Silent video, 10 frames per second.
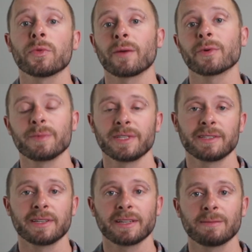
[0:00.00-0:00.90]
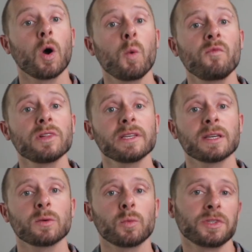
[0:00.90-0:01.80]
that with me today. Hopefully
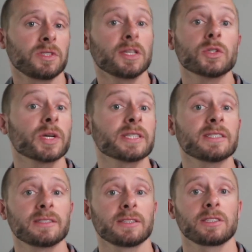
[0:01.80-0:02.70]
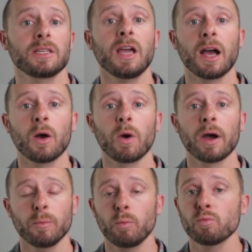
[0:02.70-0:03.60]
it was interesting to see how
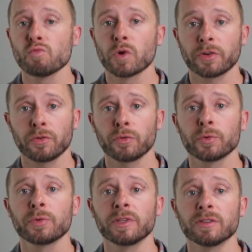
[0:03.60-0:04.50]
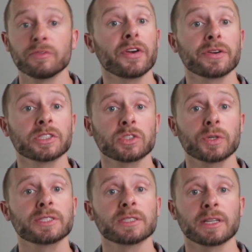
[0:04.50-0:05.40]
I worked through the various
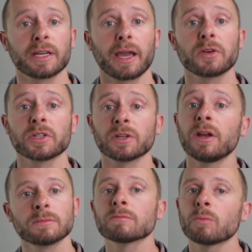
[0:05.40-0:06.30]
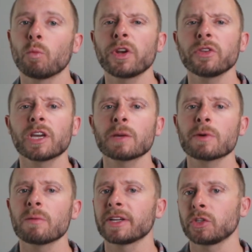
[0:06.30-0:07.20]
choices I encounter. What do you think
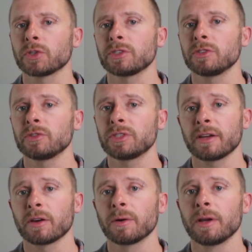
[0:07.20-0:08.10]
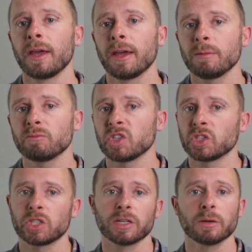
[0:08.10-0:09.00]
about my choice to use Django?
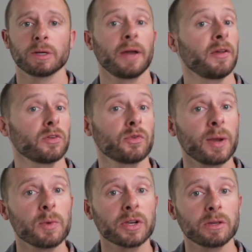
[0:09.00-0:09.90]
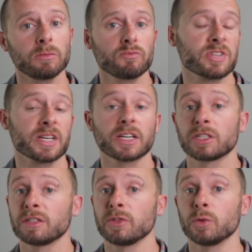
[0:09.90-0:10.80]
Is there another framework you think I
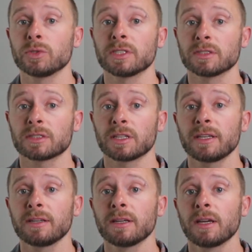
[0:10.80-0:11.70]
should have used instead?